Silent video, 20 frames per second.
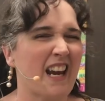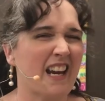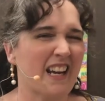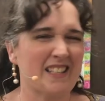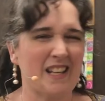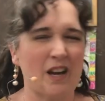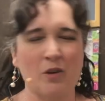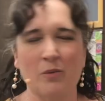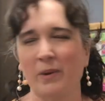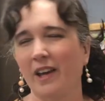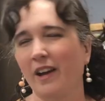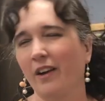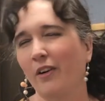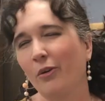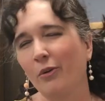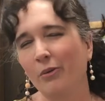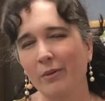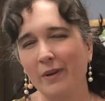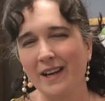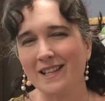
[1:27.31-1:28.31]
because that would be a
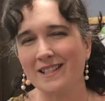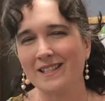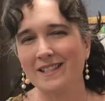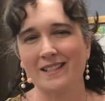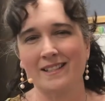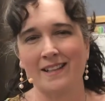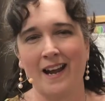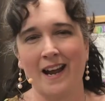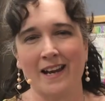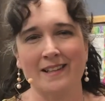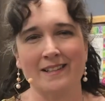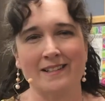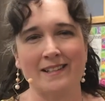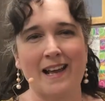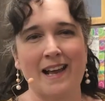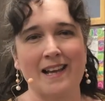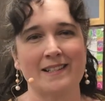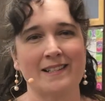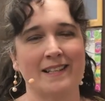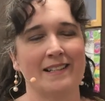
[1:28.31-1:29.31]
crazy science
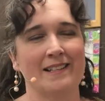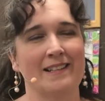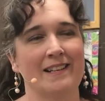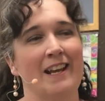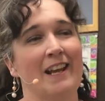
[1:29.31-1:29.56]
lesson.